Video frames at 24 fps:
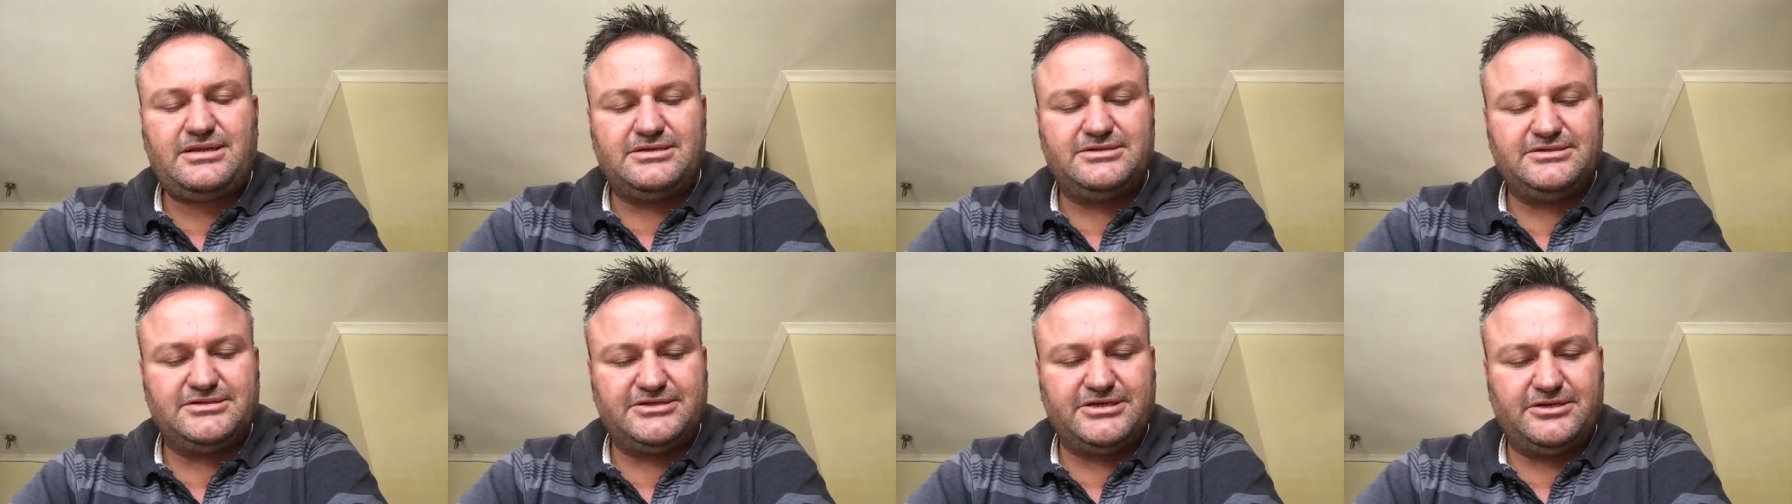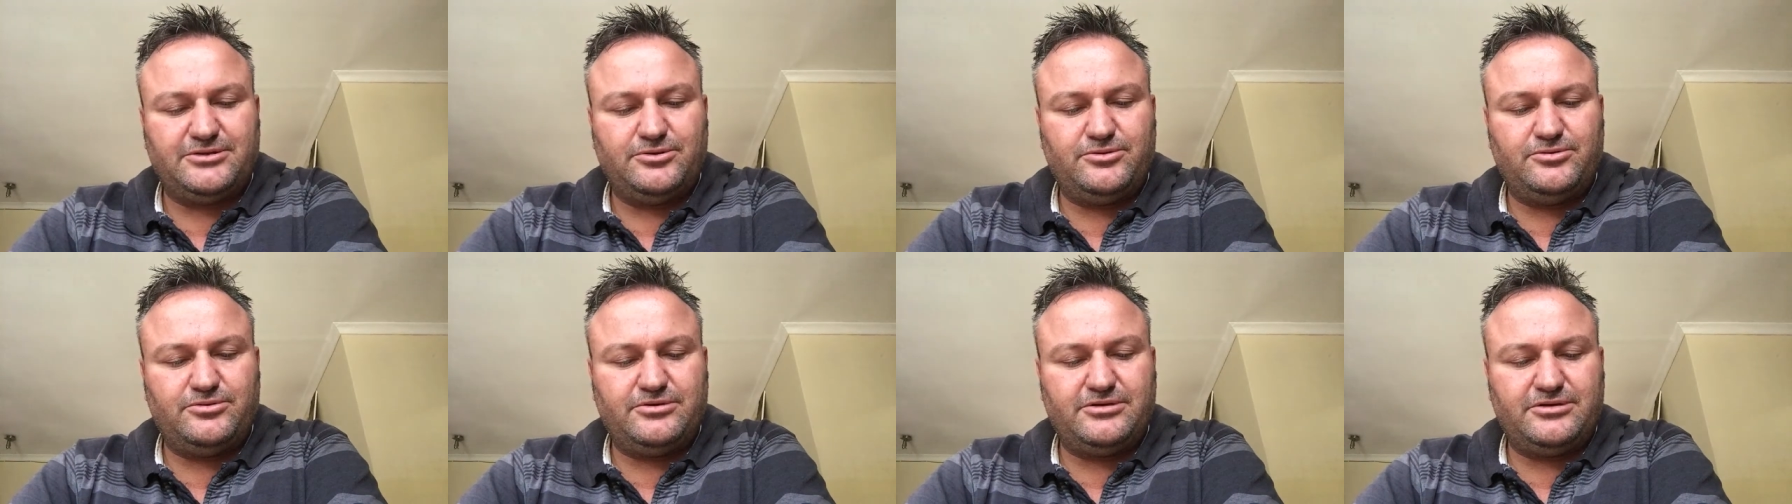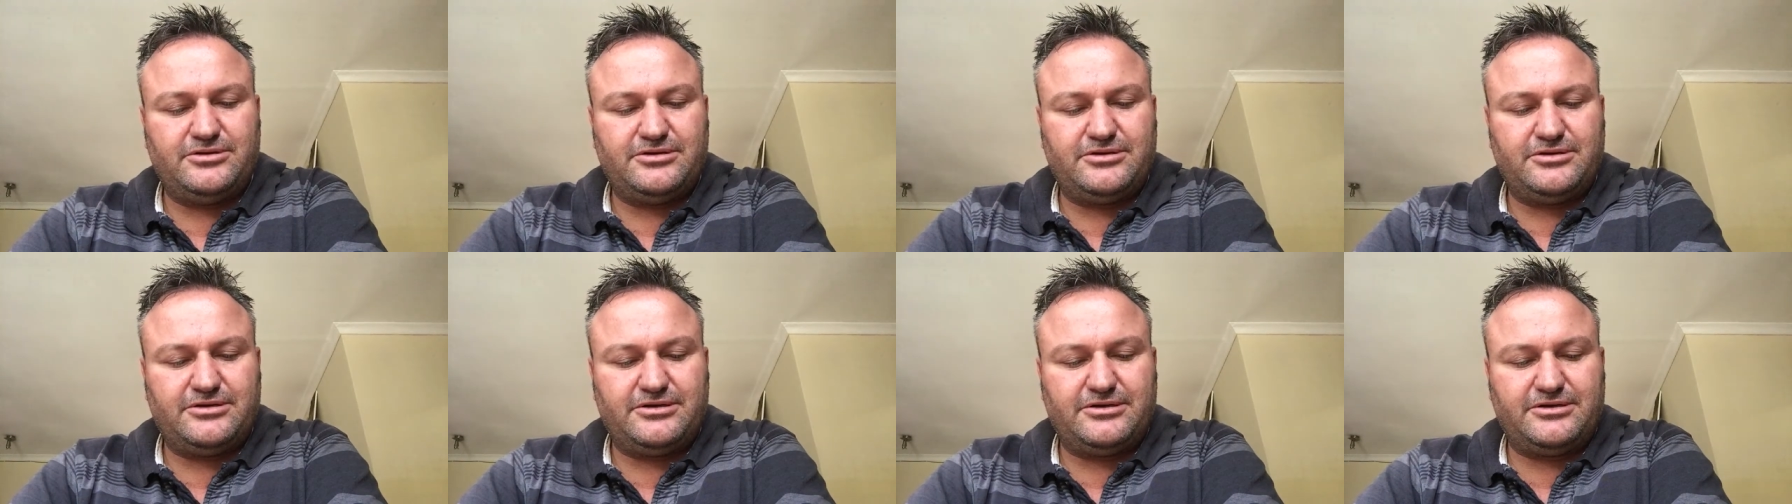So
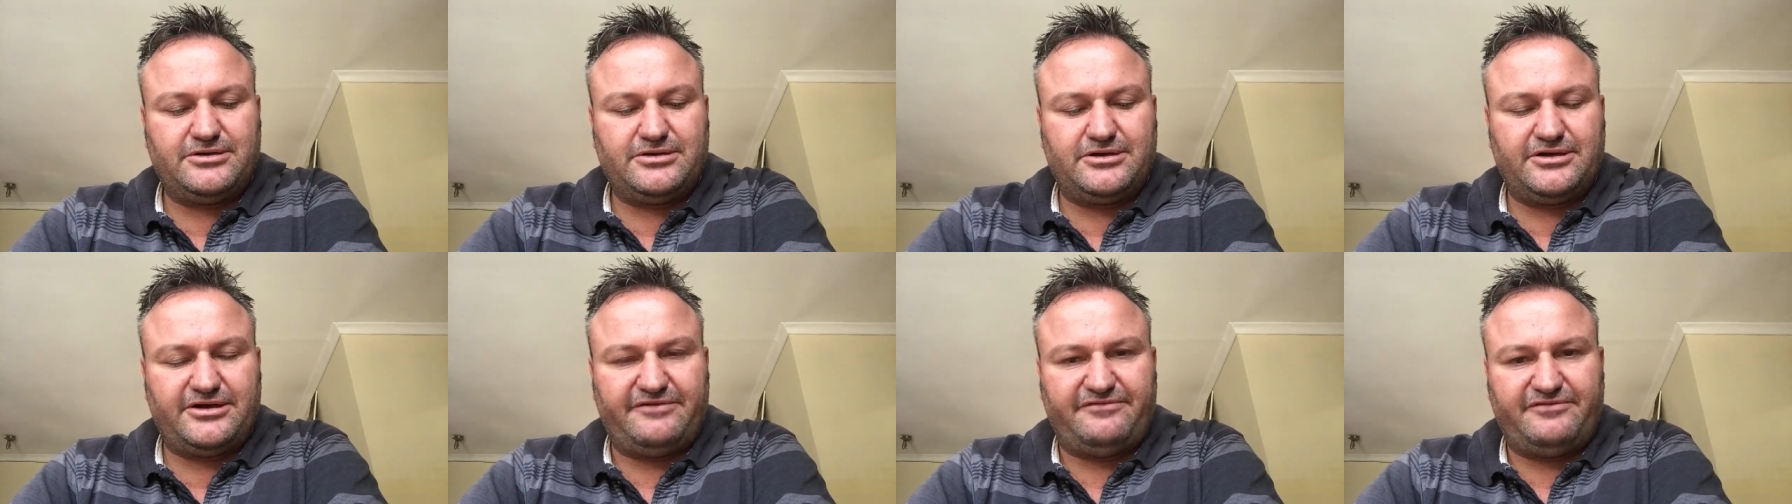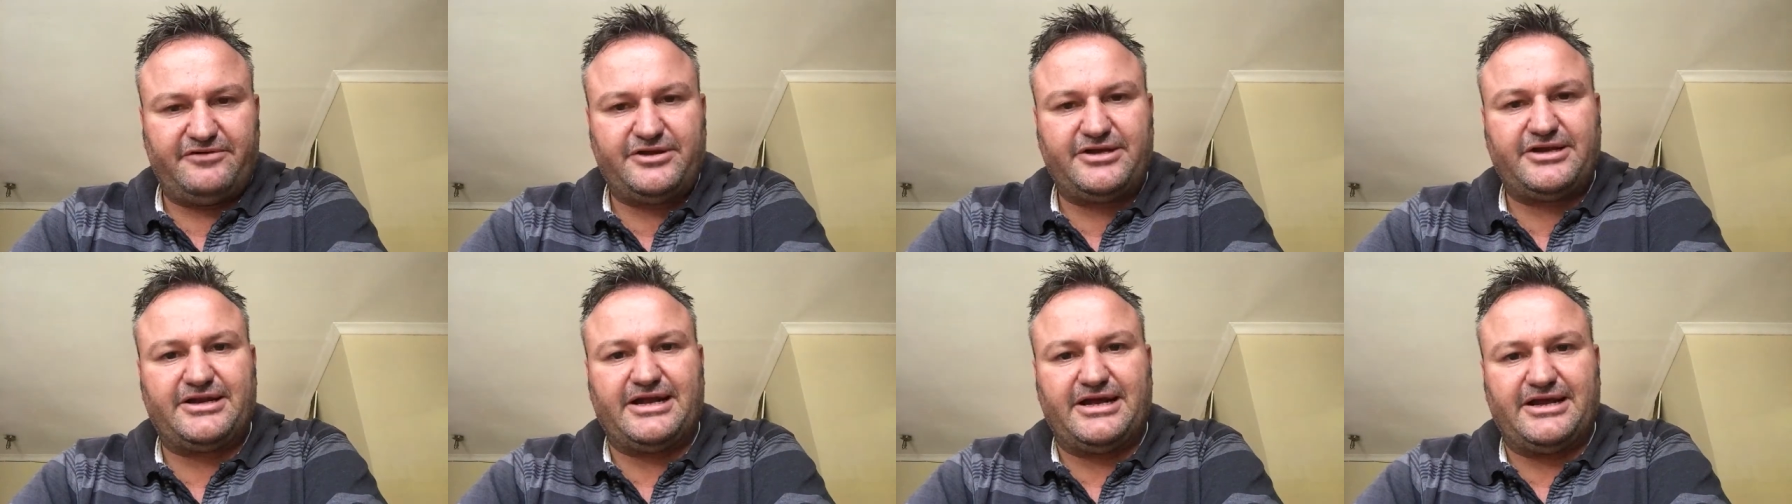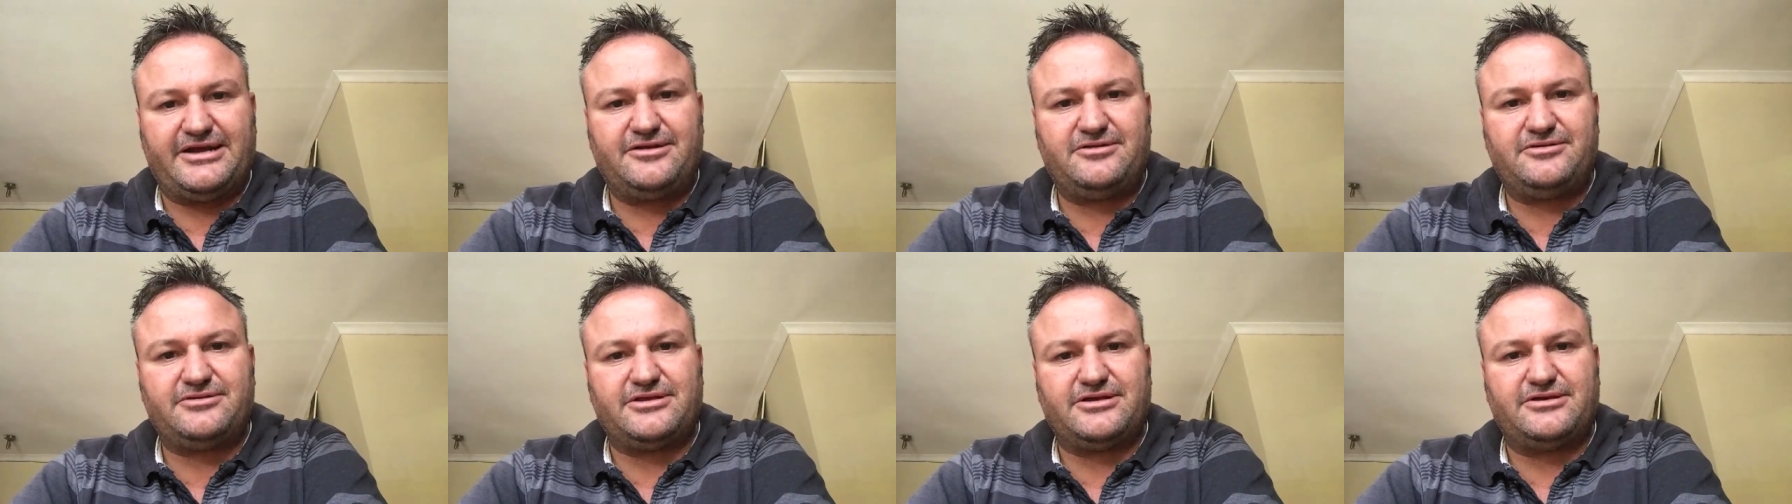if you can handle